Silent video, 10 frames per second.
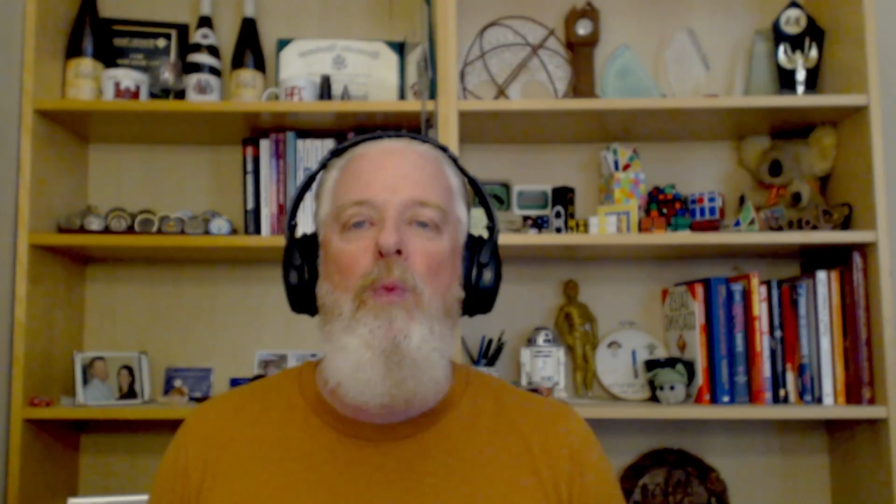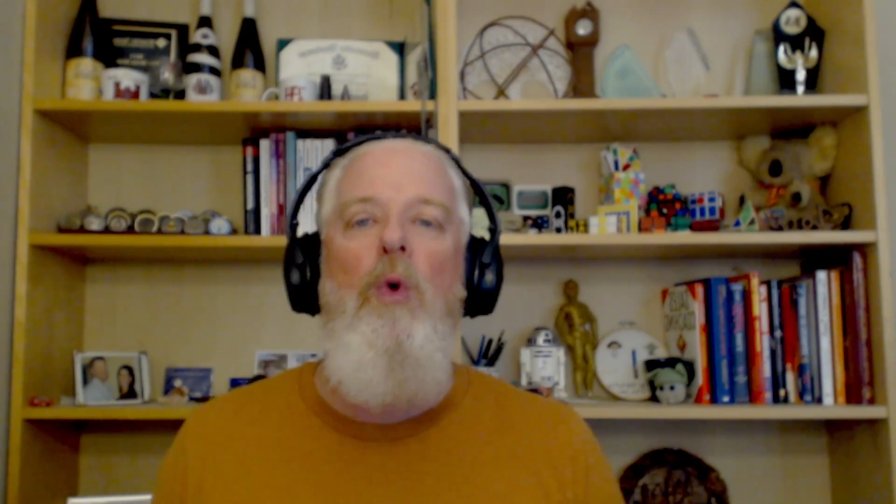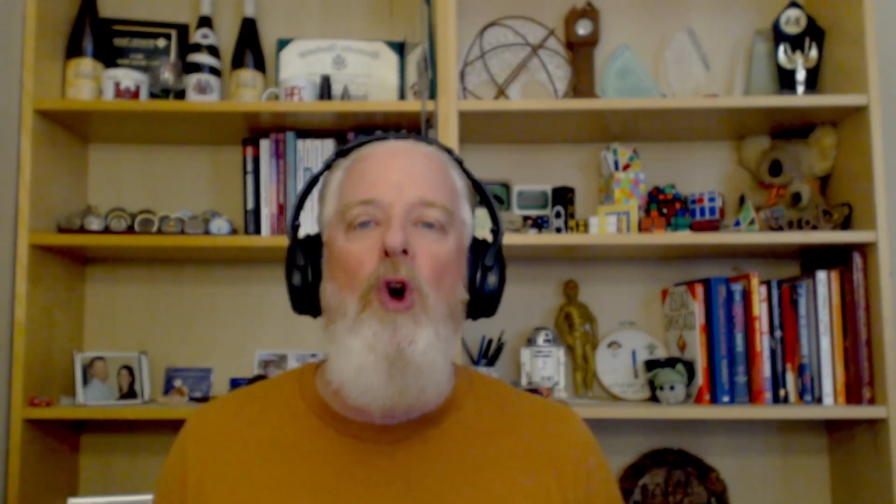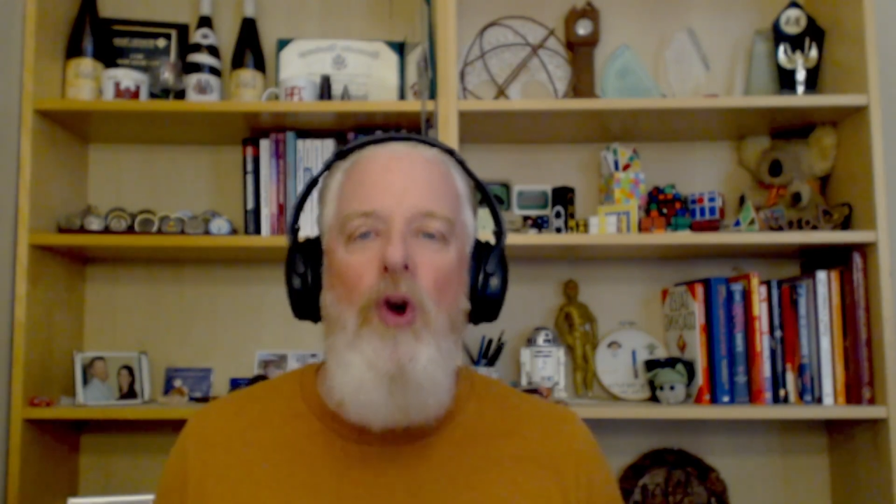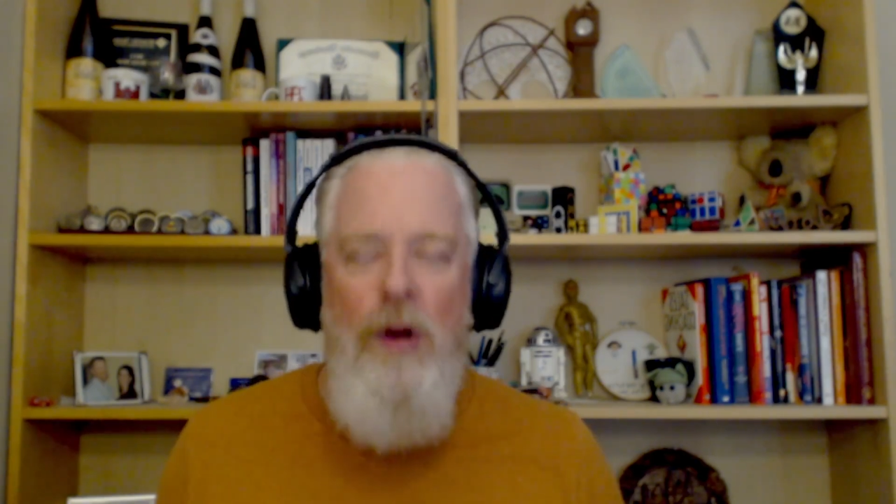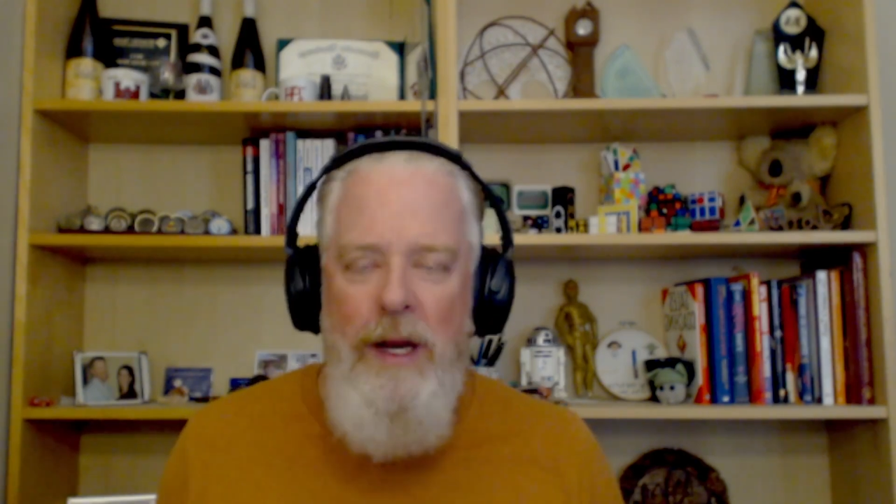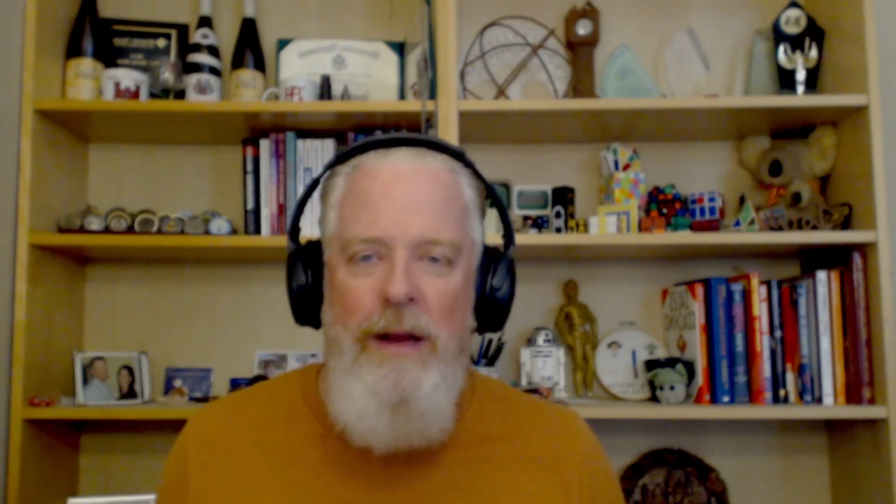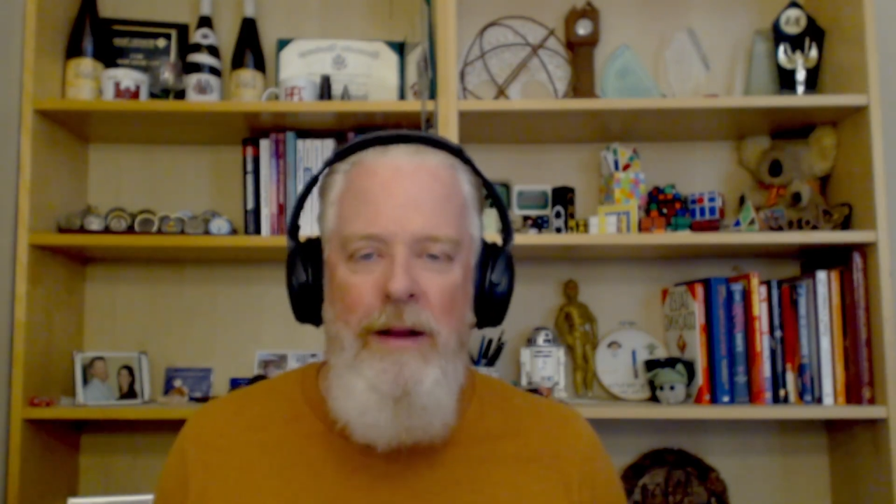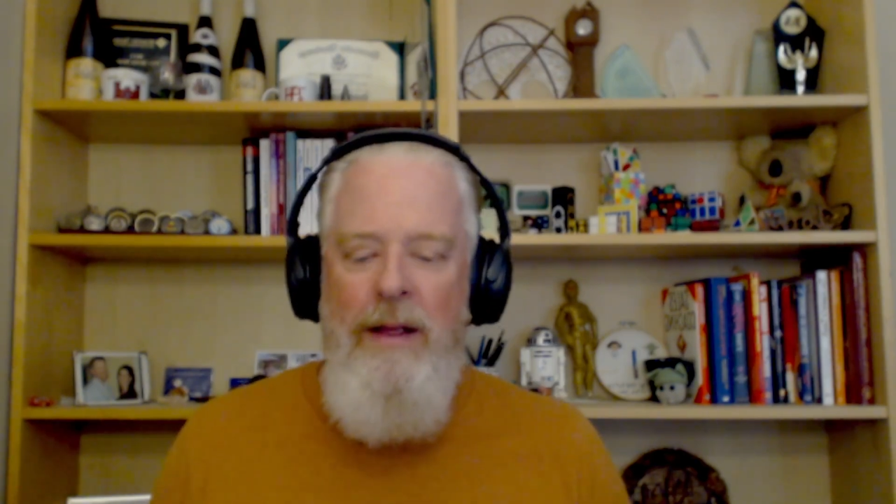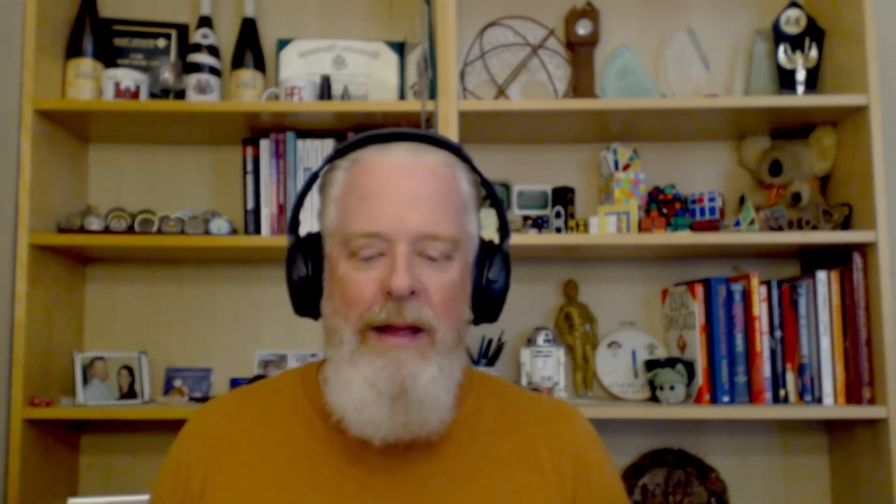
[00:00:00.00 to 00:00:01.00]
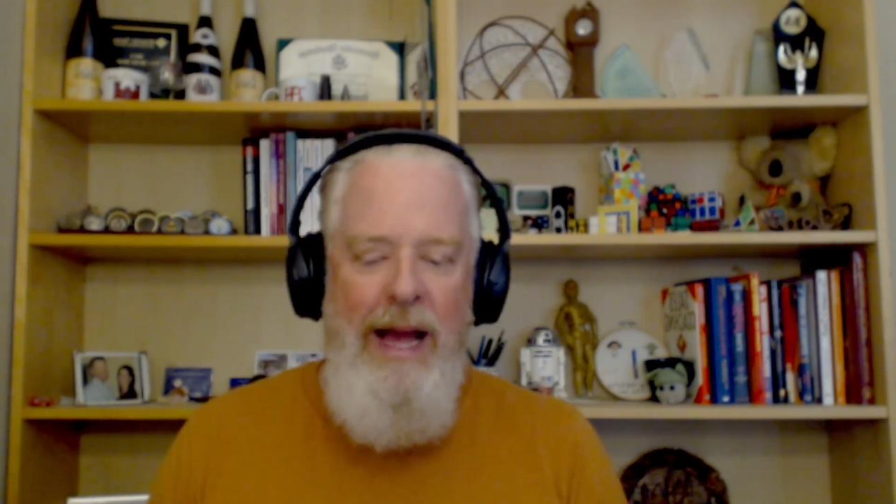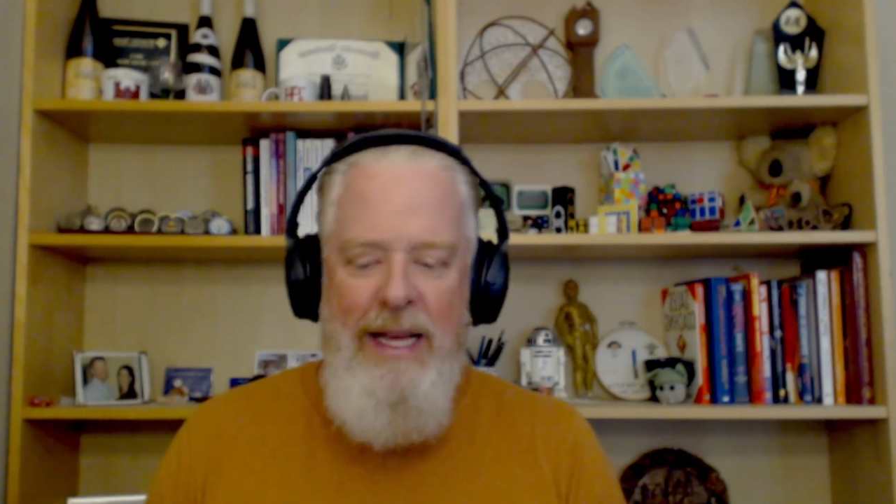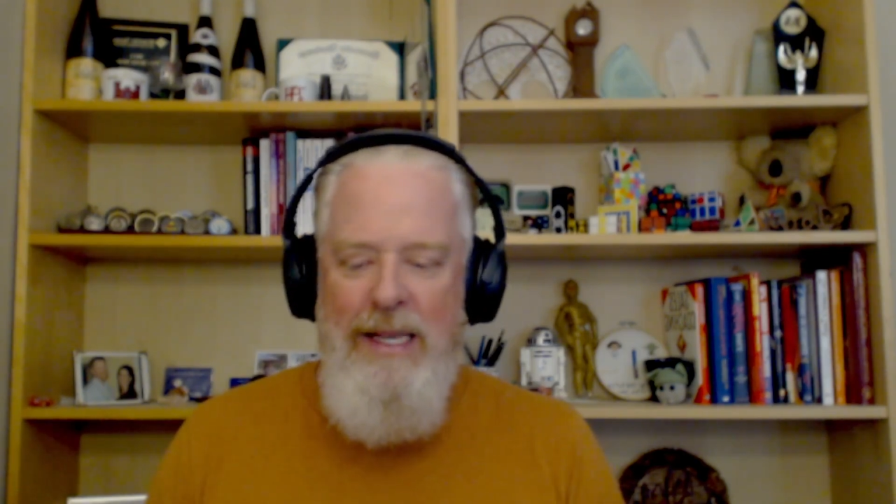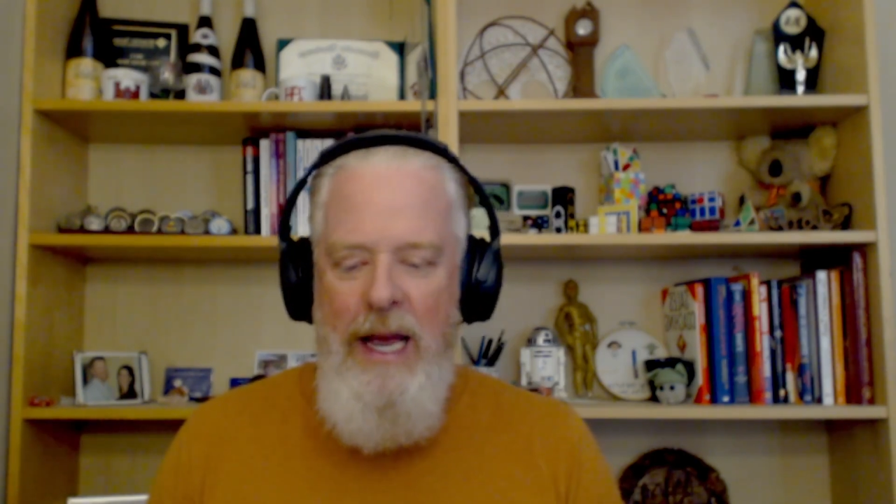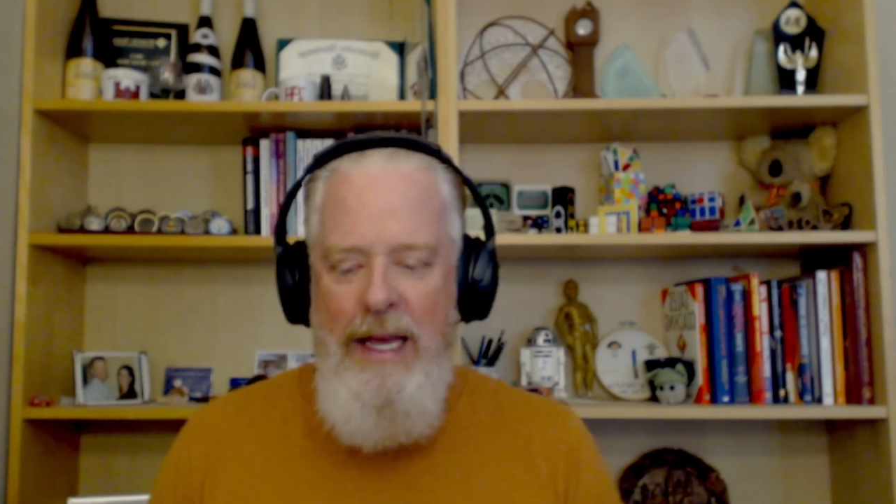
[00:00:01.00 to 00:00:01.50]
work
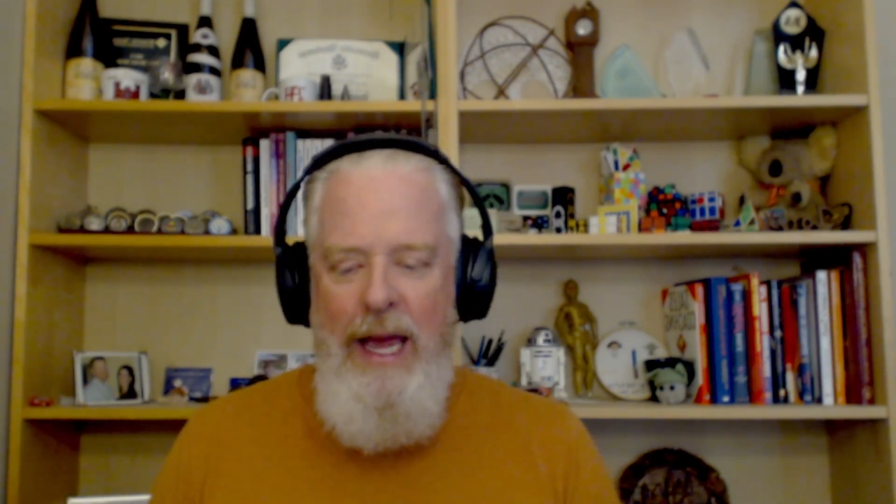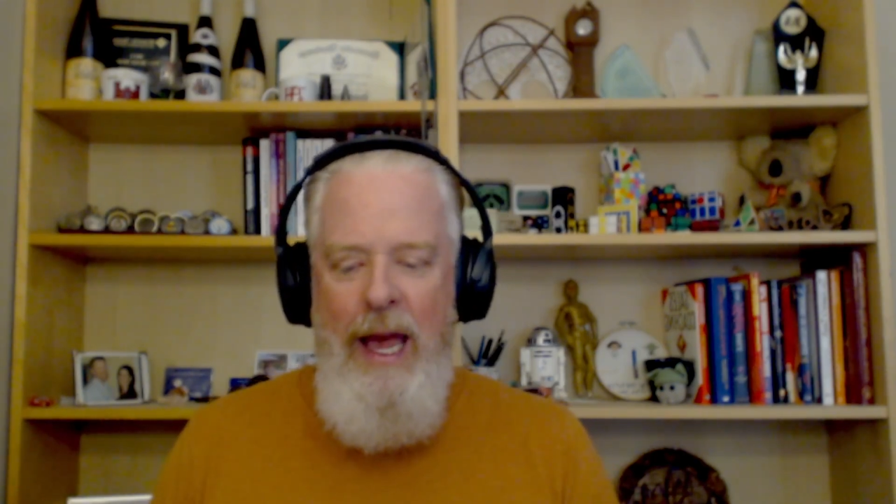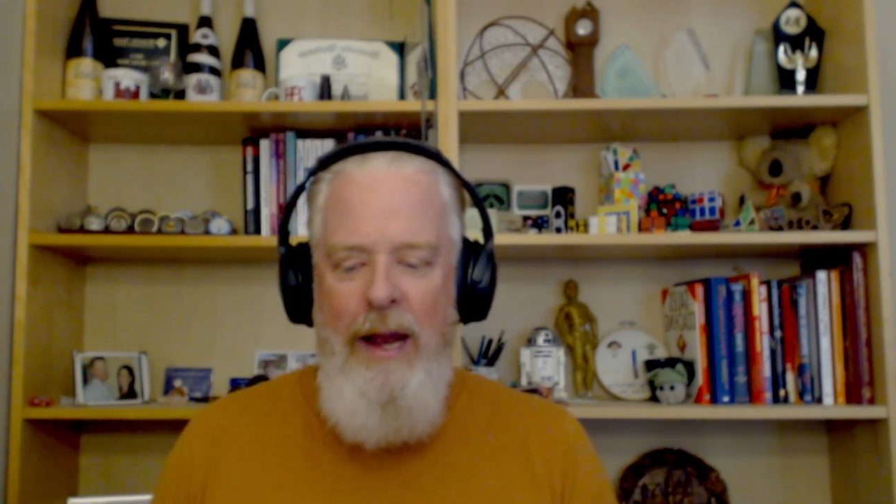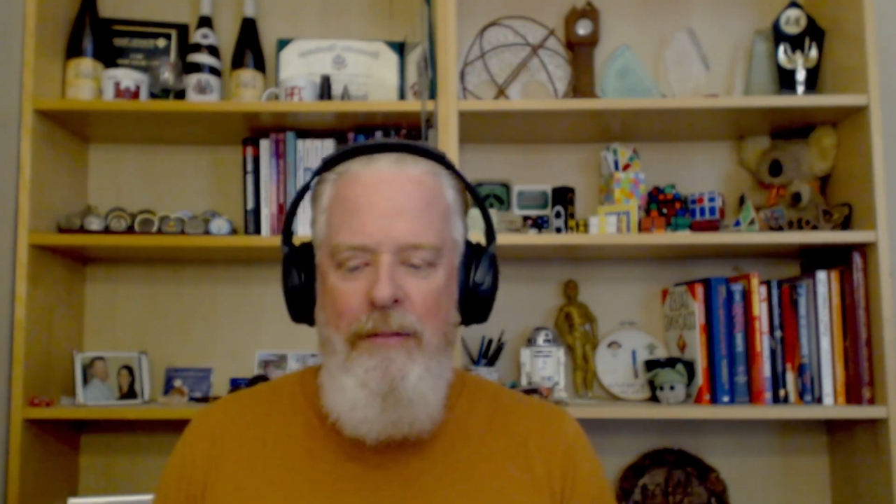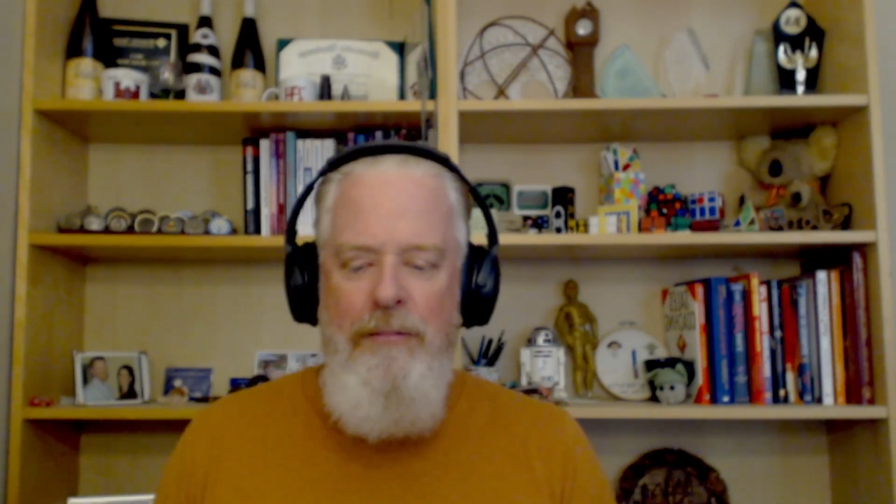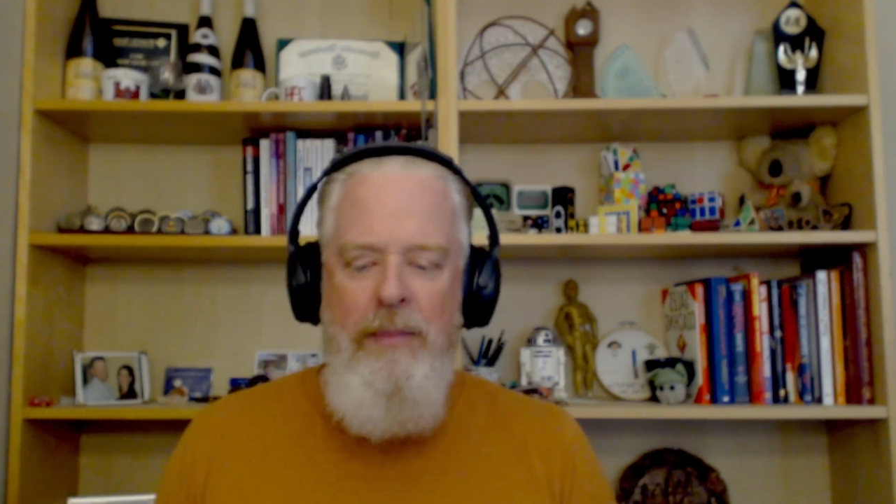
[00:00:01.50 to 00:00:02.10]
as I can.